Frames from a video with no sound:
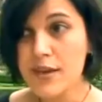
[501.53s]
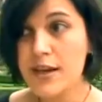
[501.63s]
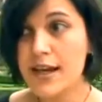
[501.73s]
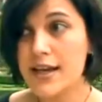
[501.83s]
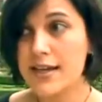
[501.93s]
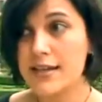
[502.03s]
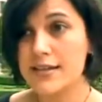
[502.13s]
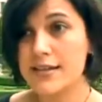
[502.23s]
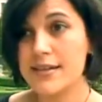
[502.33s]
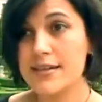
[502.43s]

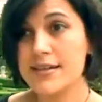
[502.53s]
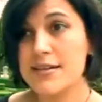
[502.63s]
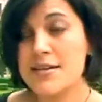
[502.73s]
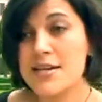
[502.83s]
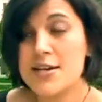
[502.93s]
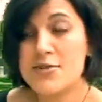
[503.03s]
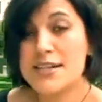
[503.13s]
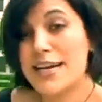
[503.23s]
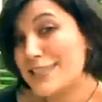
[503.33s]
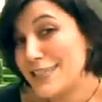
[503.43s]
And it was
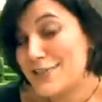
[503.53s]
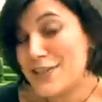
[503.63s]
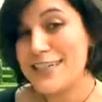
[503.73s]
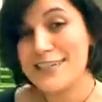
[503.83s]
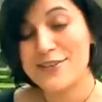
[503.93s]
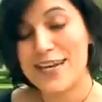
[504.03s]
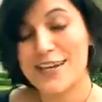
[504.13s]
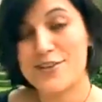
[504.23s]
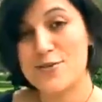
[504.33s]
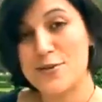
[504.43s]
a nice evening. We had
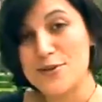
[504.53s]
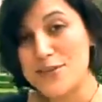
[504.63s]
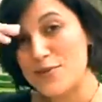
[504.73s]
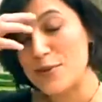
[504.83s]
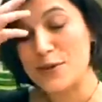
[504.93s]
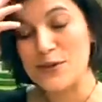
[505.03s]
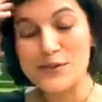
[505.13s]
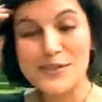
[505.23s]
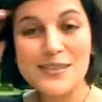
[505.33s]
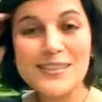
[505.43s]
a normal, typical
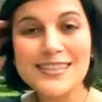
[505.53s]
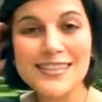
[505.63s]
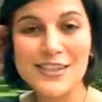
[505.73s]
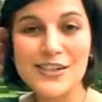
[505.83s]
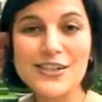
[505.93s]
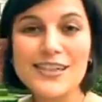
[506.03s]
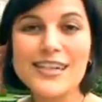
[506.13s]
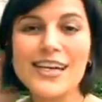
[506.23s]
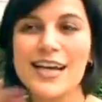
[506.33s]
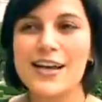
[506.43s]
dinner.
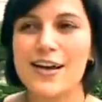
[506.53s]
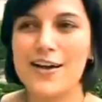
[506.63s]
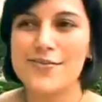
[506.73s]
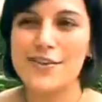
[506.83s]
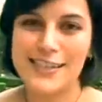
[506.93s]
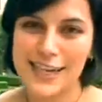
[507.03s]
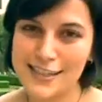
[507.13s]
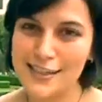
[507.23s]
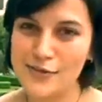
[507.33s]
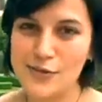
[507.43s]

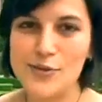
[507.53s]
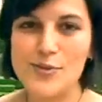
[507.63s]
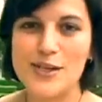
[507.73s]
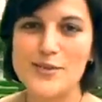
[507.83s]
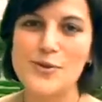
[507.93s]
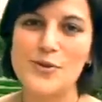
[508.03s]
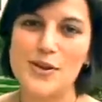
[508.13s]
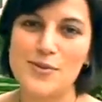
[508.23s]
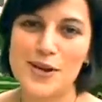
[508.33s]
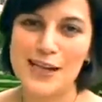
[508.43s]
Fantastic food because both of
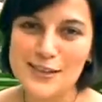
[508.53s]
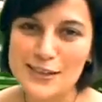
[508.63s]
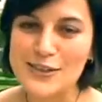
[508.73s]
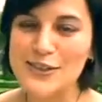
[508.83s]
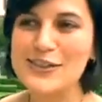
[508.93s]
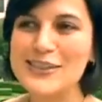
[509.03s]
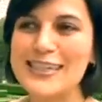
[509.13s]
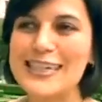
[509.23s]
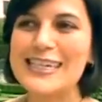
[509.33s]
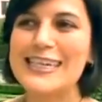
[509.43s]
them are excellent cooks.
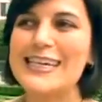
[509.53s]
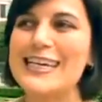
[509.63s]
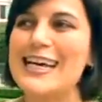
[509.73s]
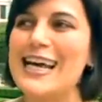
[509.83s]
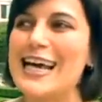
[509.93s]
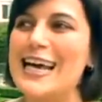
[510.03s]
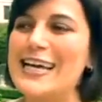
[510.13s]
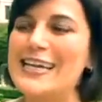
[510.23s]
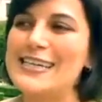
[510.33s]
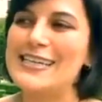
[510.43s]

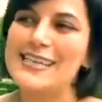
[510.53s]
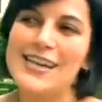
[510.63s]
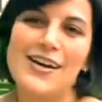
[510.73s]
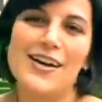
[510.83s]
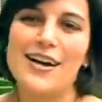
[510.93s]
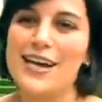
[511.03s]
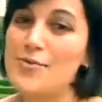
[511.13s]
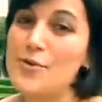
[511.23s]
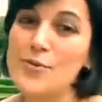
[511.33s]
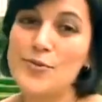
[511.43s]
And I
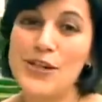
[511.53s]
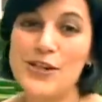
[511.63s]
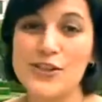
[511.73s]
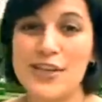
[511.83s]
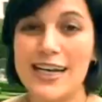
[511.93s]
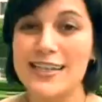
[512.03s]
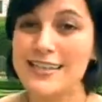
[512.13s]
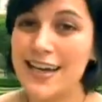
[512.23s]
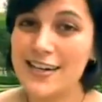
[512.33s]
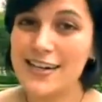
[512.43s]
came home pretty early on
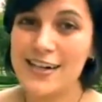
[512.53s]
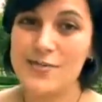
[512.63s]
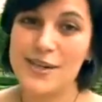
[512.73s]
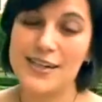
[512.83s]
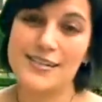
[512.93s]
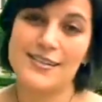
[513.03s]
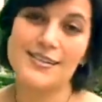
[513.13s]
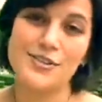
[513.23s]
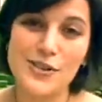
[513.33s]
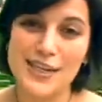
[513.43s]
Saturday because
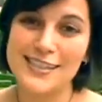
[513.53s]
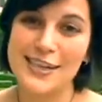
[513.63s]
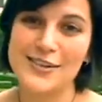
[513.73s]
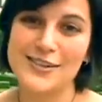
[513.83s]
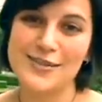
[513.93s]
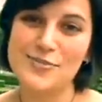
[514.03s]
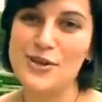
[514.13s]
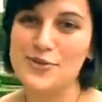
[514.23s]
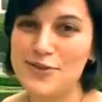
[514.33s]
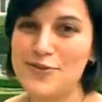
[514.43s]
2 nights out is
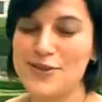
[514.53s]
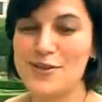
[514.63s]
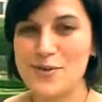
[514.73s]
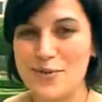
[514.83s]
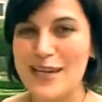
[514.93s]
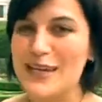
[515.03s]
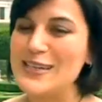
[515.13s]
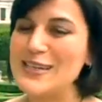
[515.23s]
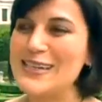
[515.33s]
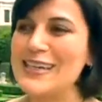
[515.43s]
pretty rough for someone my age.